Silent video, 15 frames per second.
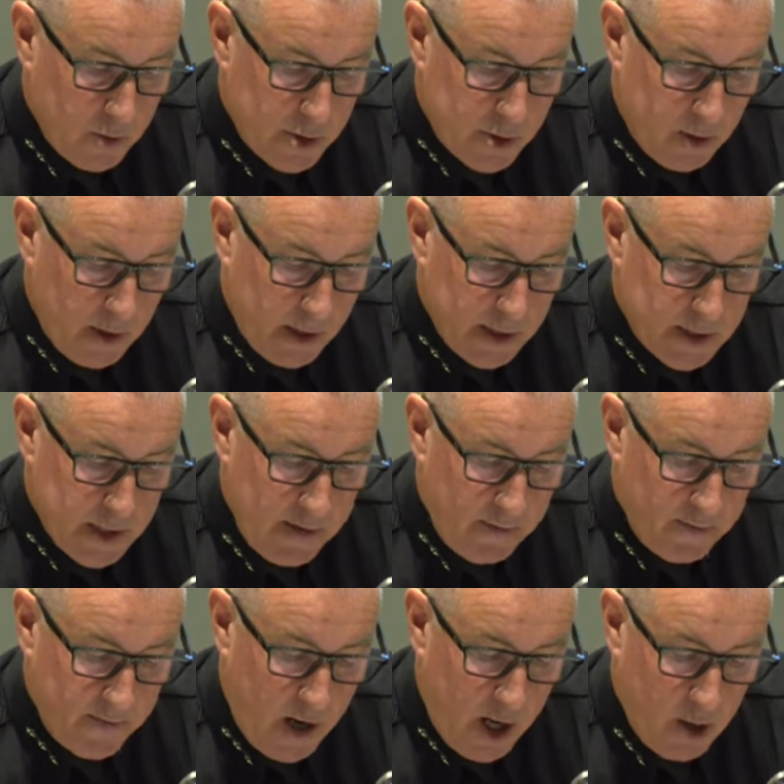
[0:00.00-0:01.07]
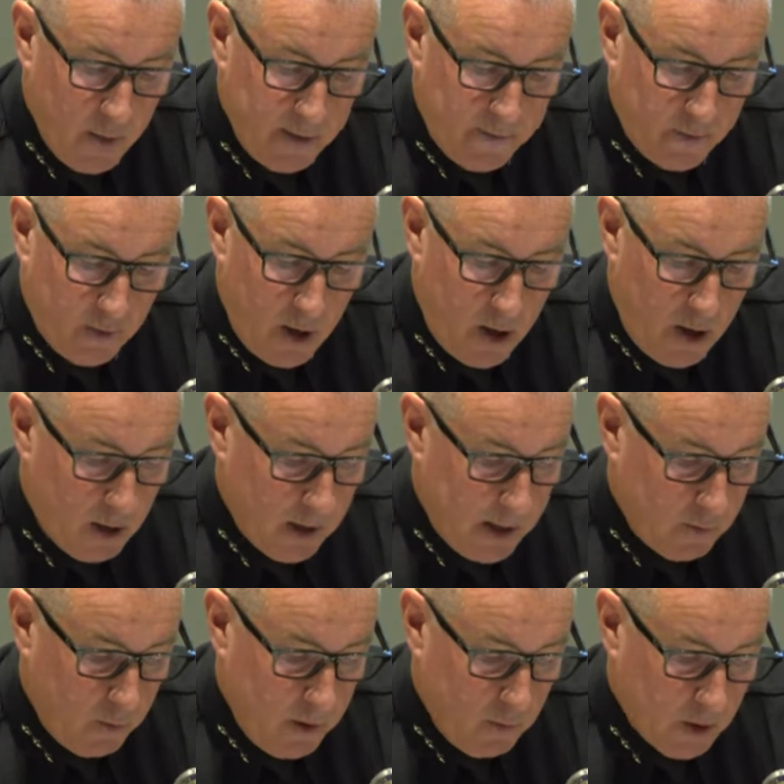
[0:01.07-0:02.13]
to ensuring a safe environment for
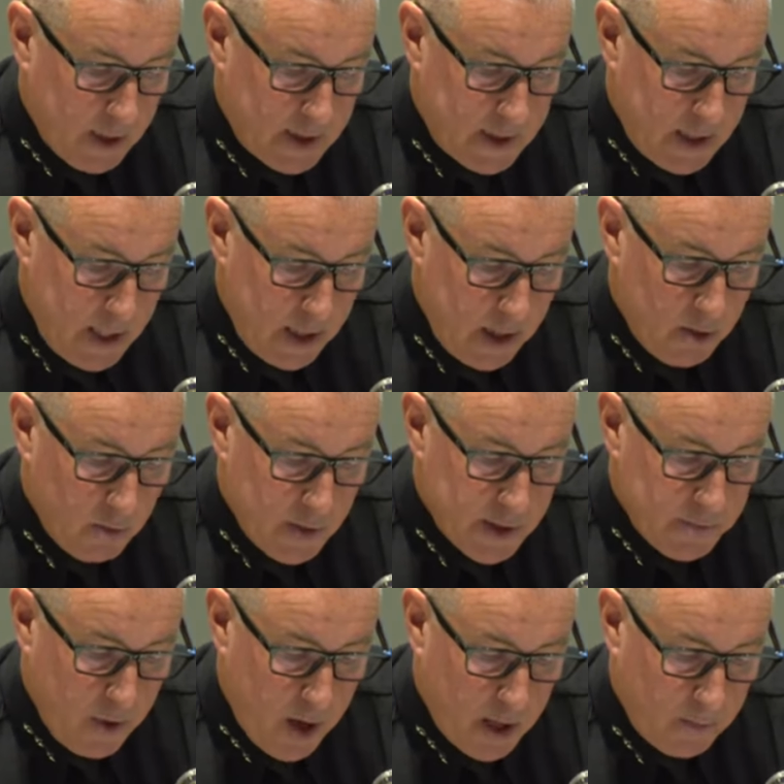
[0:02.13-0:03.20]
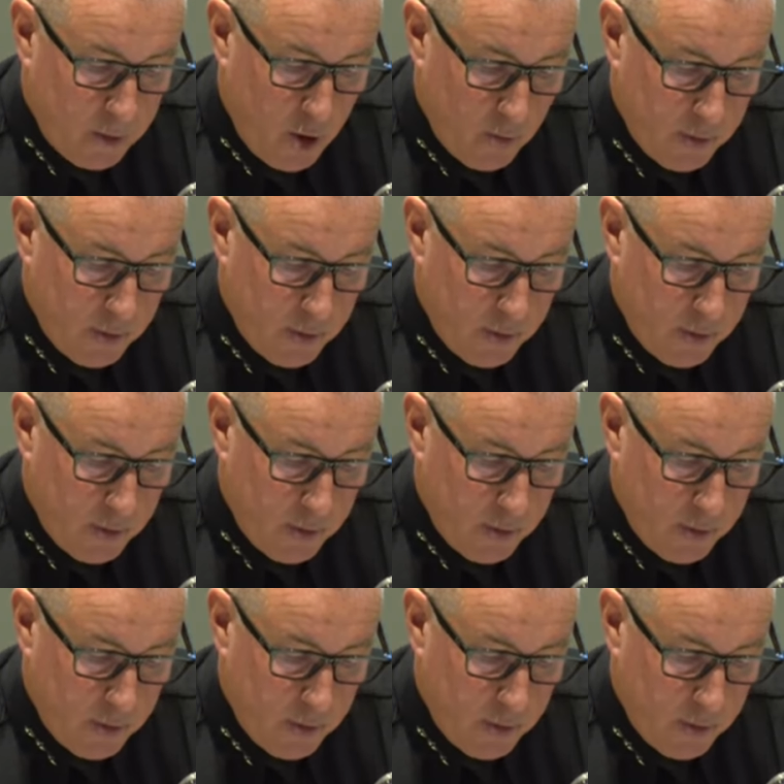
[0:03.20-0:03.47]
all, and we will continue to respond